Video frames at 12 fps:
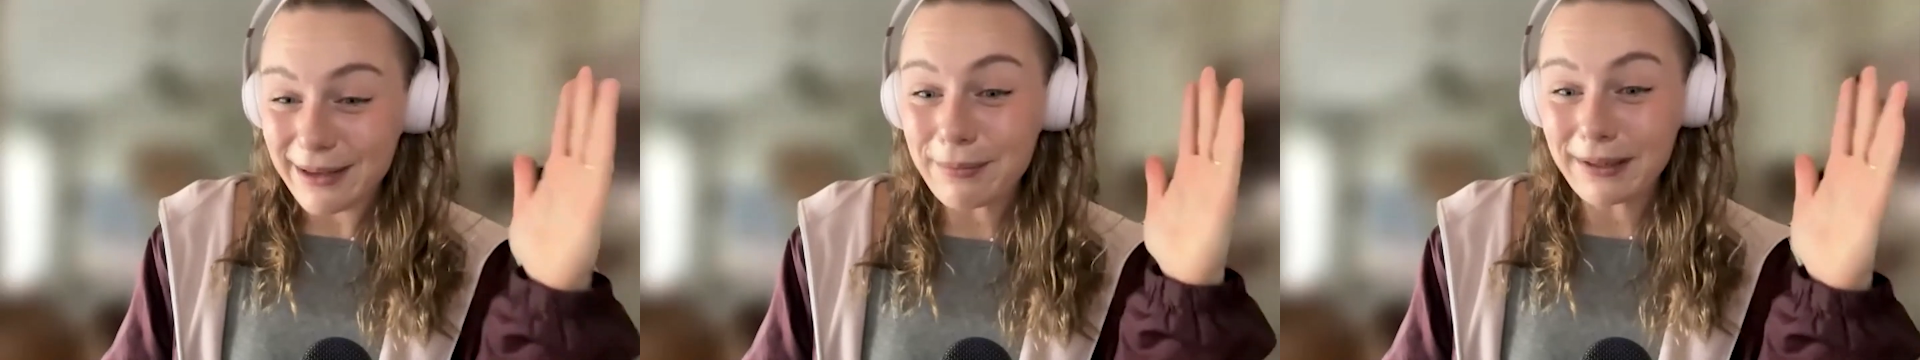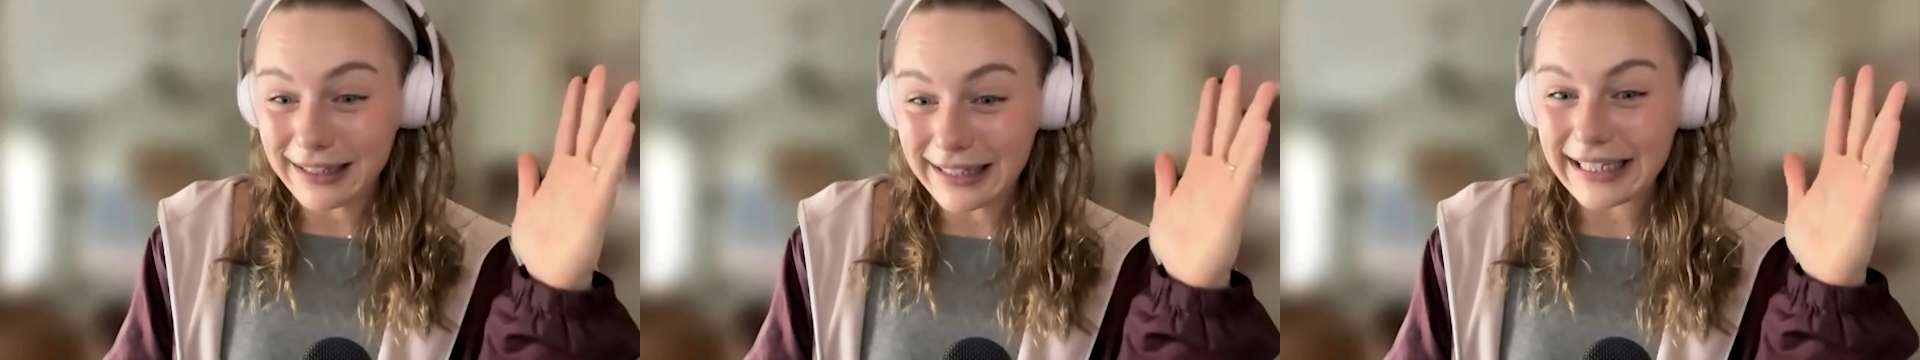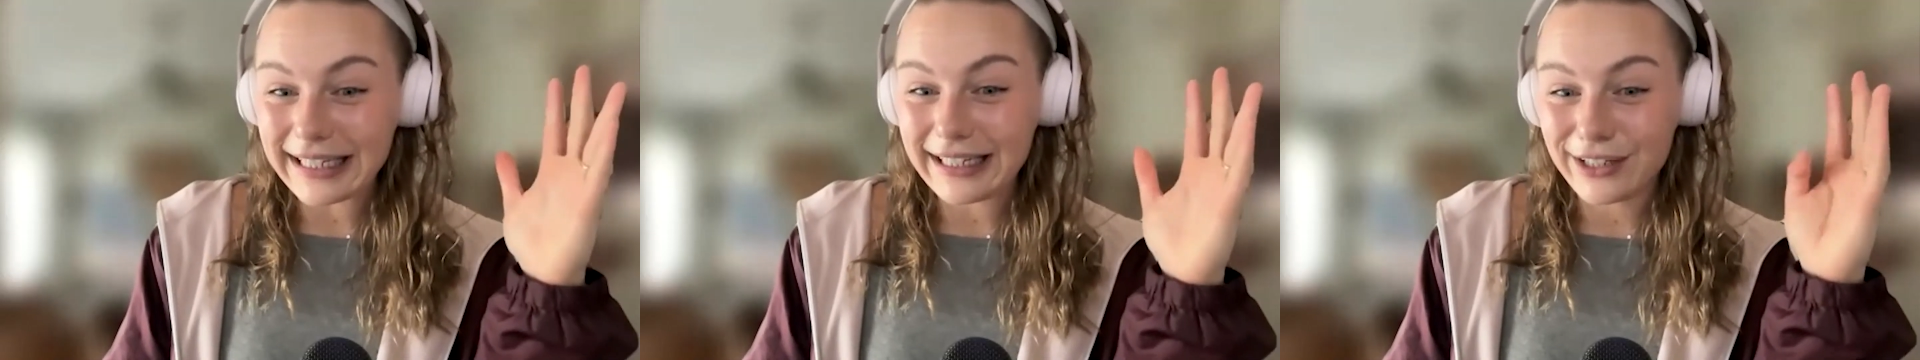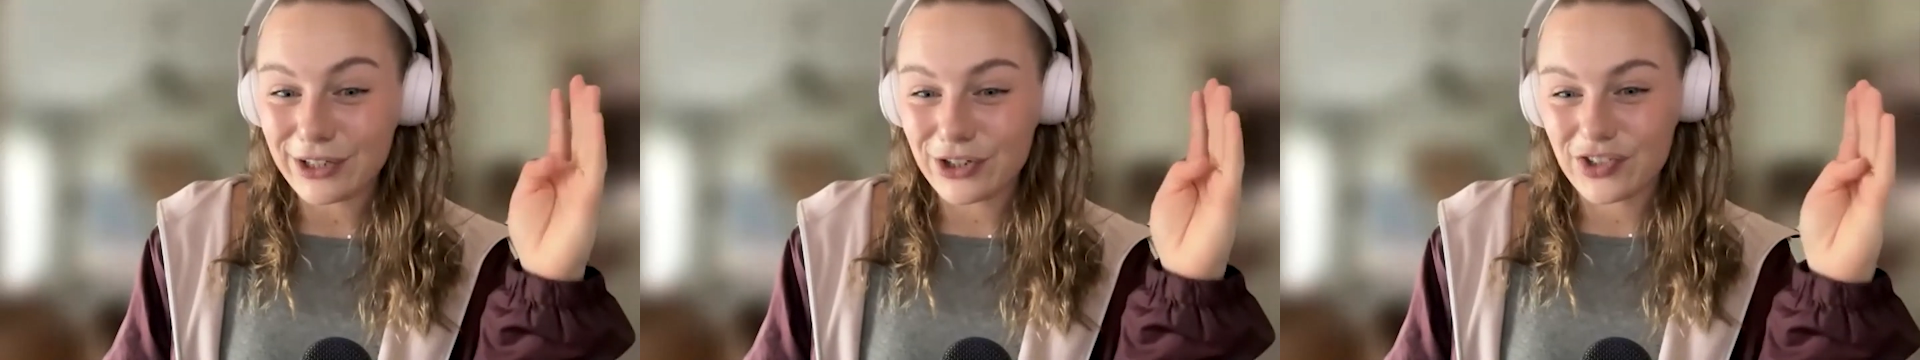typically
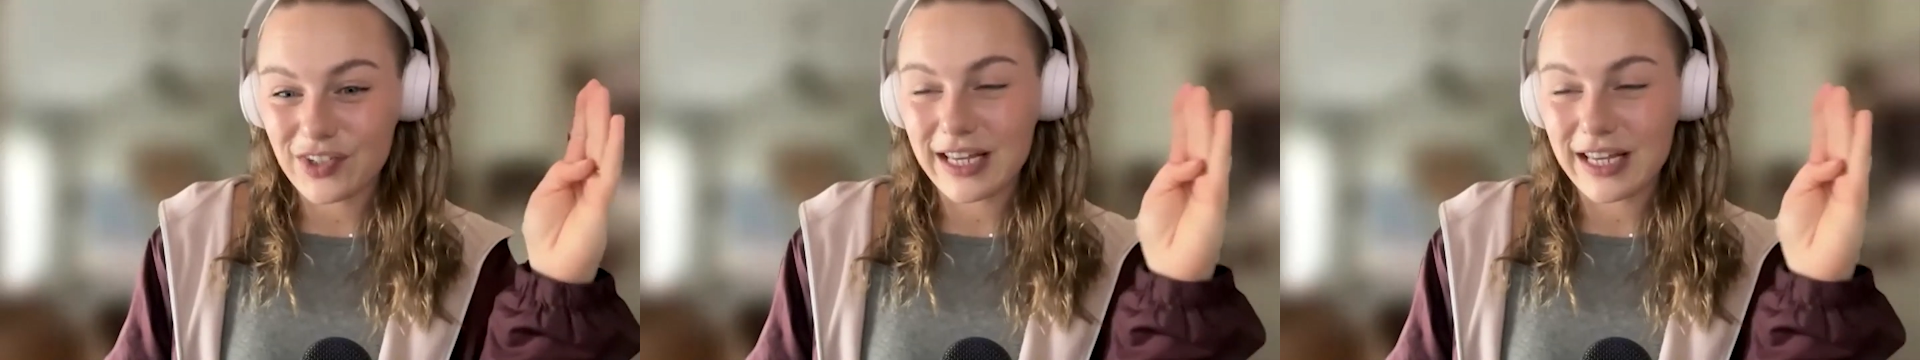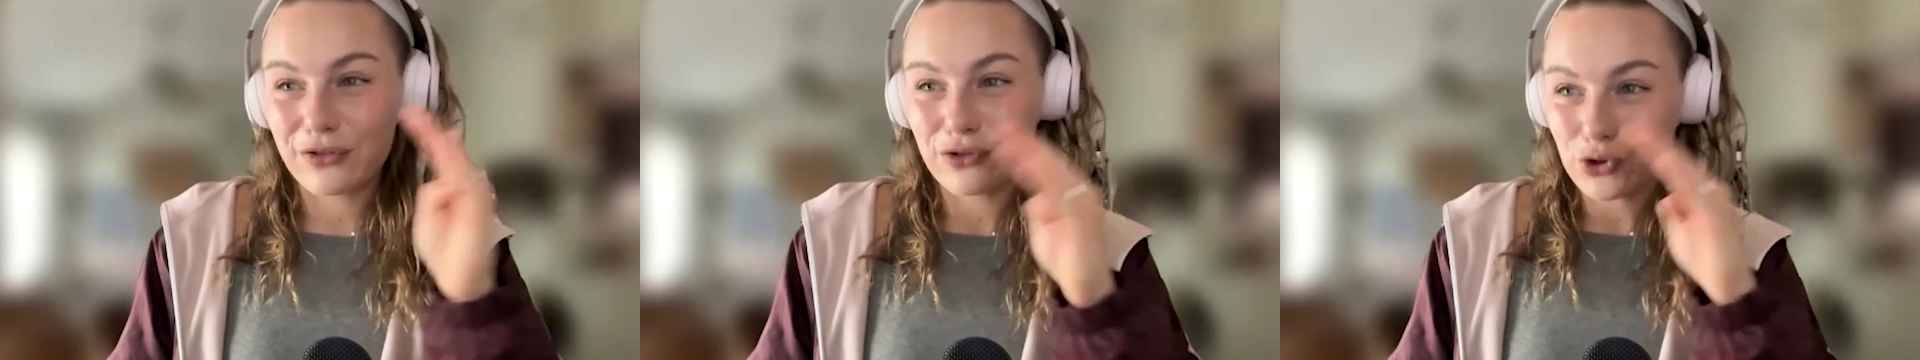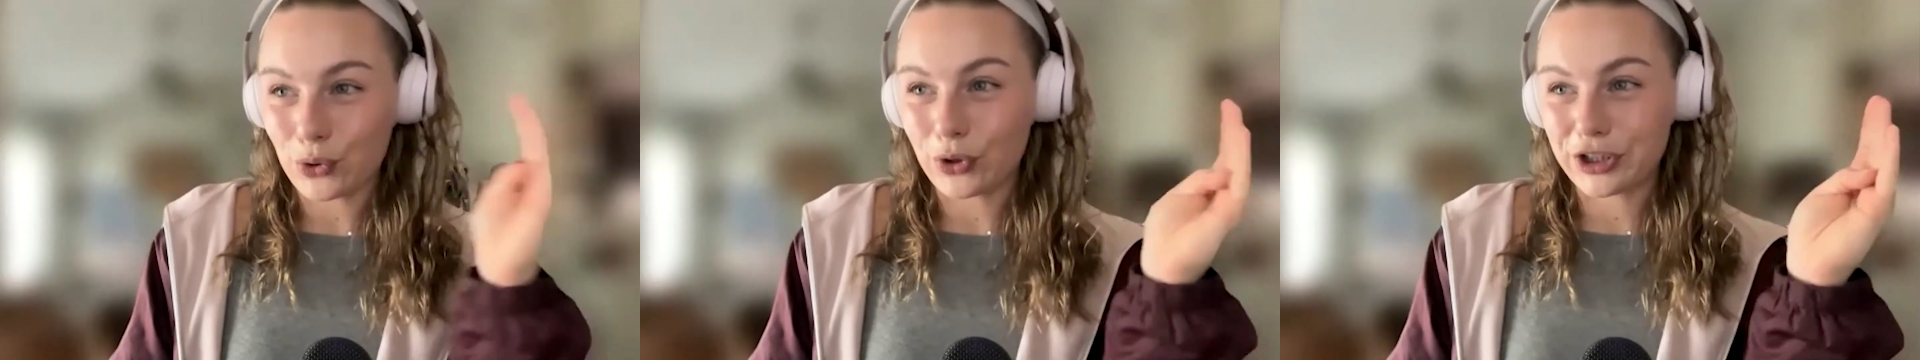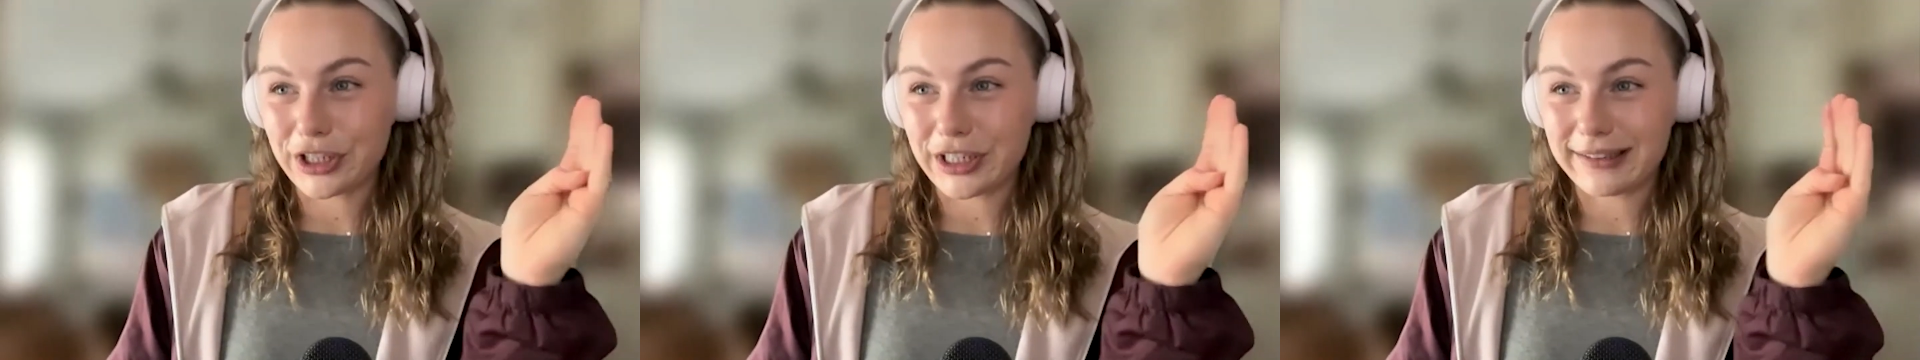you're seeing
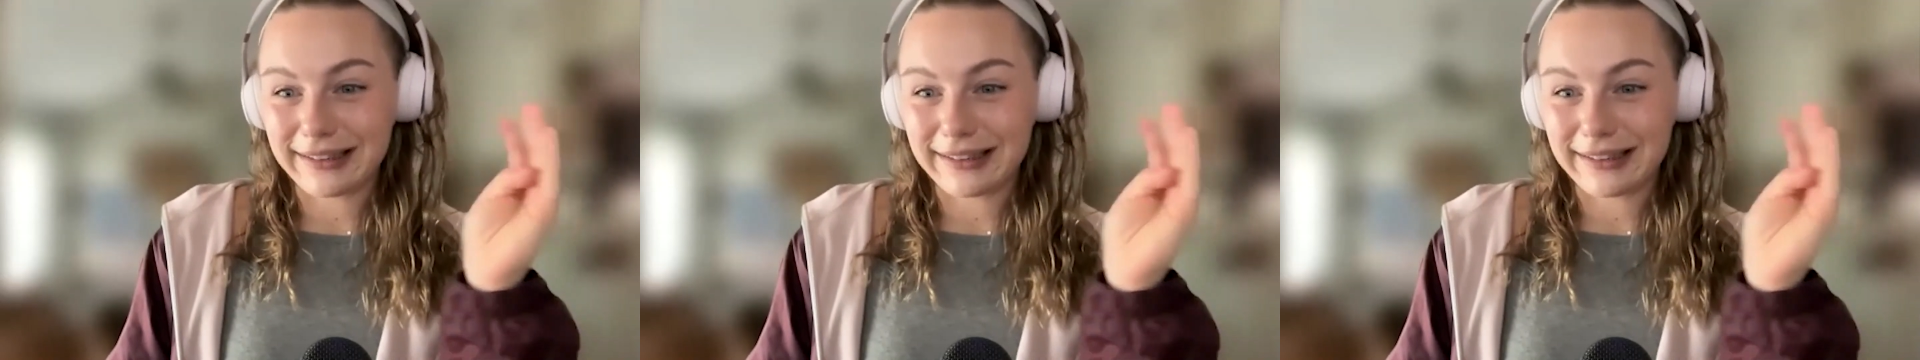shorter,